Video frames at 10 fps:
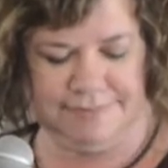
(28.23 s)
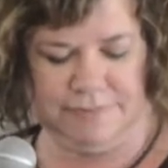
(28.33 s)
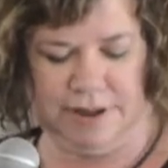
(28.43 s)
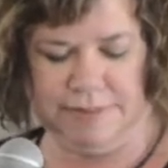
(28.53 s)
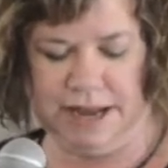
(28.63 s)

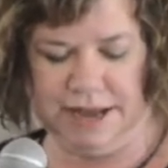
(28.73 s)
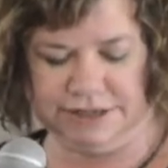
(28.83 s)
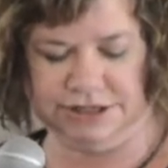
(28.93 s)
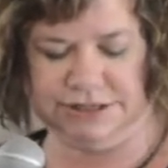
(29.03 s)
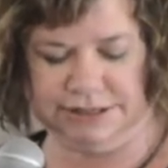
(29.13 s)
I'm going to
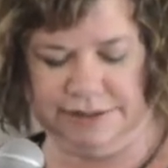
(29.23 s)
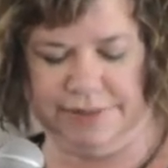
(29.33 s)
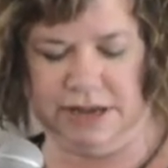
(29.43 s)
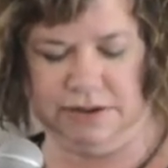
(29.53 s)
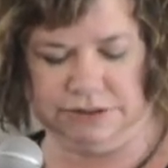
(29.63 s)
actually set
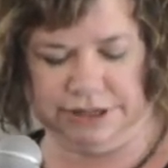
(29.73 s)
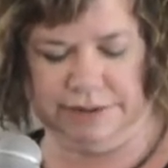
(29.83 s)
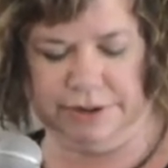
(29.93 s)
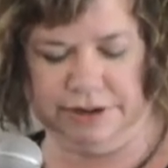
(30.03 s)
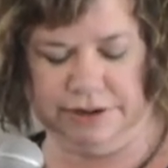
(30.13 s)
my own
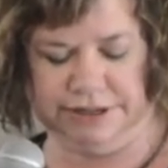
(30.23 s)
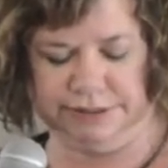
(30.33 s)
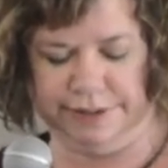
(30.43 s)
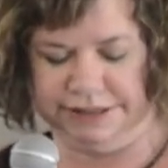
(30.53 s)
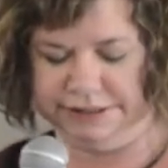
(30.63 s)
timer here because
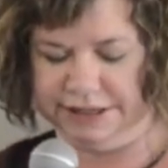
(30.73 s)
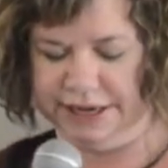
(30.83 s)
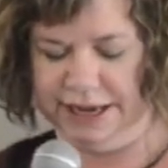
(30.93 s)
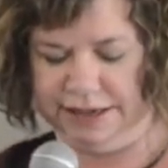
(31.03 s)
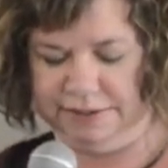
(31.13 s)
Ben said I
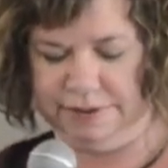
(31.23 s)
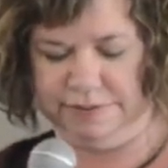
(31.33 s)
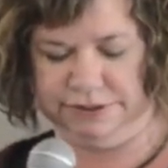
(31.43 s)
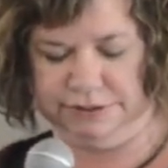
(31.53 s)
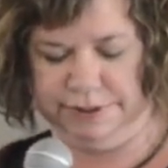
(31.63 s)
had to be
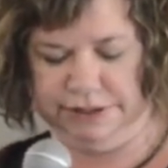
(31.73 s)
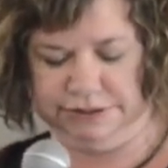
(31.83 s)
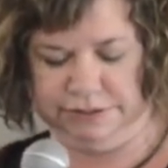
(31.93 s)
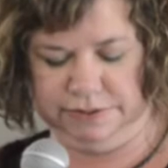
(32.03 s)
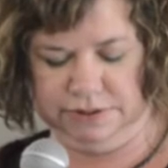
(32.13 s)

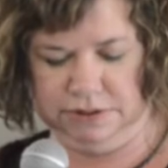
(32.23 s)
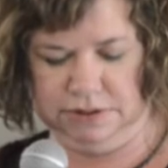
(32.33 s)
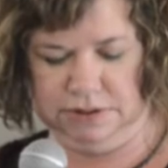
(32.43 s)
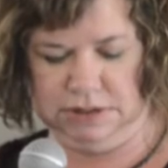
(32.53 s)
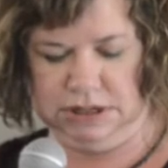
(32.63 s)
responsible.
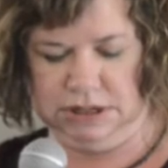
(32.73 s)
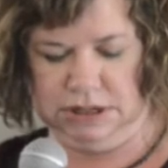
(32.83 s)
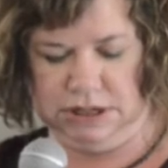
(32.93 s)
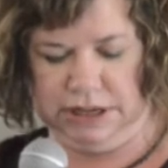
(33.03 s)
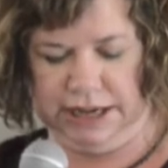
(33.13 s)

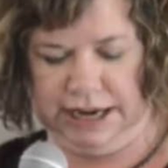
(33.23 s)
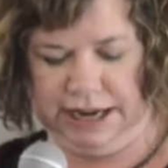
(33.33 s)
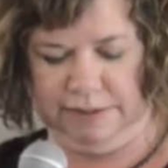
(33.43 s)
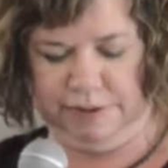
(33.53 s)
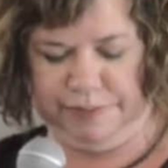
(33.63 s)
And I
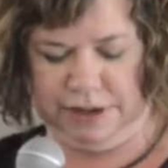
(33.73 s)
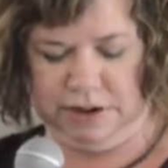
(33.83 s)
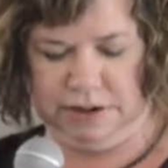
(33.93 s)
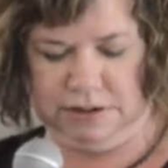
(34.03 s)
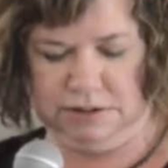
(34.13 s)
am a
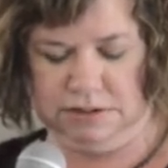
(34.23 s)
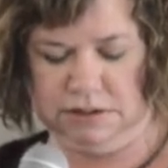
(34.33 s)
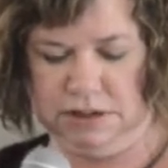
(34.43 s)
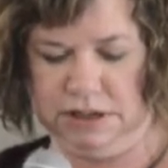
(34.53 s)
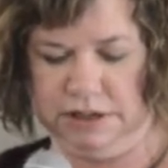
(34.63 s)
parent,
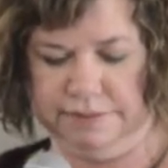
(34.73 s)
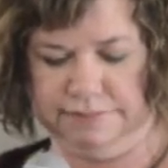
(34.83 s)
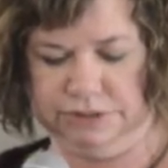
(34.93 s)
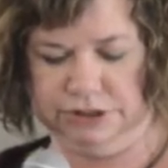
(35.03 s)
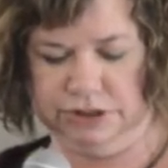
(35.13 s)

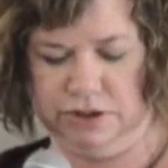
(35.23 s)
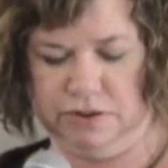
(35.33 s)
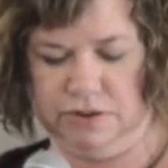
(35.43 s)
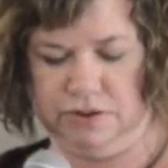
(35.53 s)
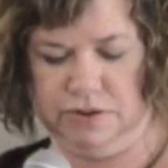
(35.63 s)

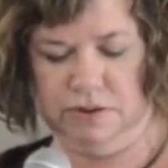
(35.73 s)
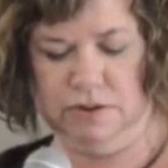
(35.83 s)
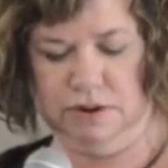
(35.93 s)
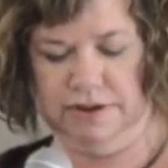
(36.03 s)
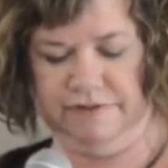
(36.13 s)

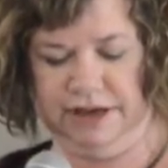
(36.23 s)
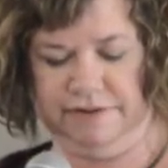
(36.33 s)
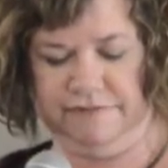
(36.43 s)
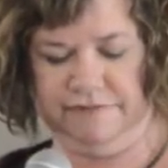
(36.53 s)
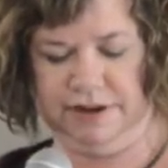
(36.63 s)
so if I
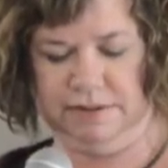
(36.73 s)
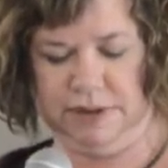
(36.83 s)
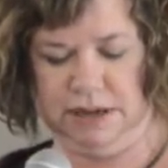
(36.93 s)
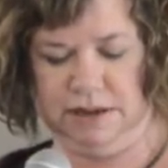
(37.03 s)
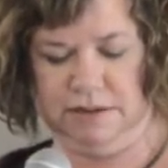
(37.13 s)
can find
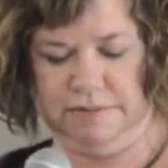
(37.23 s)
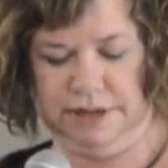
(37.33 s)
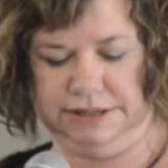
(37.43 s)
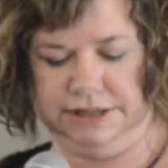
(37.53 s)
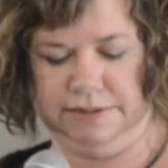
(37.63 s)

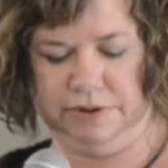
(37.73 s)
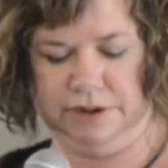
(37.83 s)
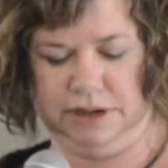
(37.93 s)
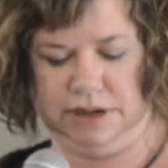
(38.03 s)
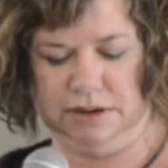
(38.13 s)
my timer
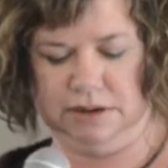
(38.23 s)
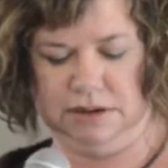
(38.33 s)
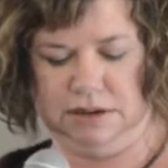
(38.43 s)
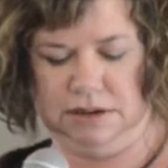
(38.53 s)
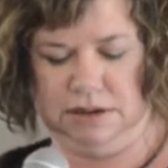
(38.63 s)
again,
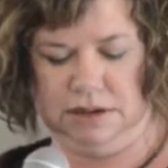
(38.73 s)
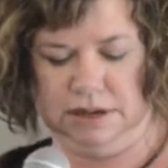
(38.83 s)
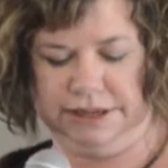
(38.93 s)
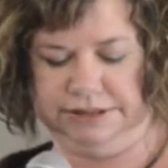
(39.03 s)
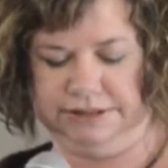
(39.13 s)

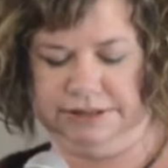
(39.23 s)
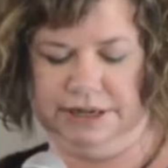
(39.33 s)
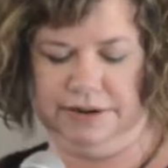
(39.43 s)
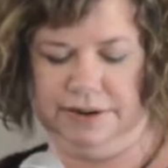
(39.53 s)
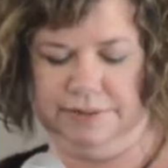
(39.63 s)
because, you
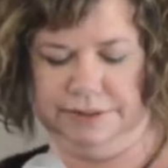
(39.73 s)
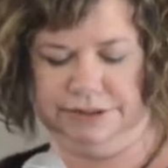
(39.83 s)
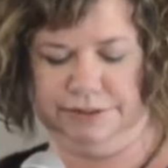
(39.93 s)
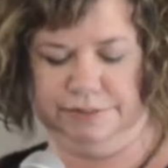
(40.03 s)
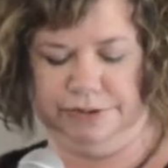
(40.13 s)
know, I'm
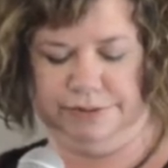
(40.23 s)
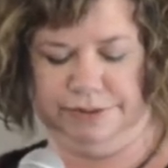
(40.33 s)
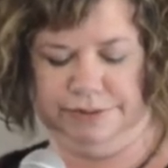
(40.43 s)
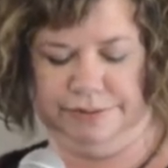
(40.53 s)
also a boomer.